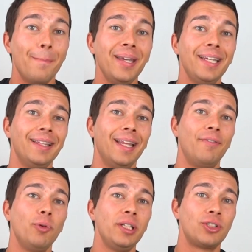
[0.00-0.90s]
Meaning that
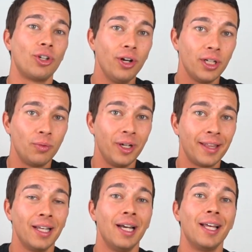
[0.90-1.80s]
if we started
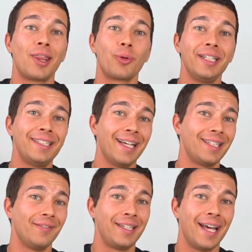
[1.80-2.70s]
with three
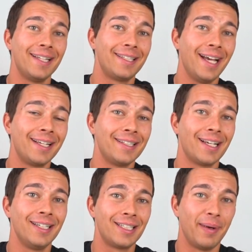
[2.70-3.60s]
sets of 10 seconds
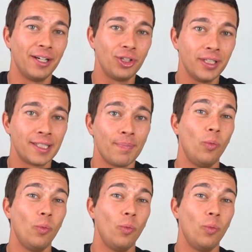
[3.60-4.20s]
isometrics,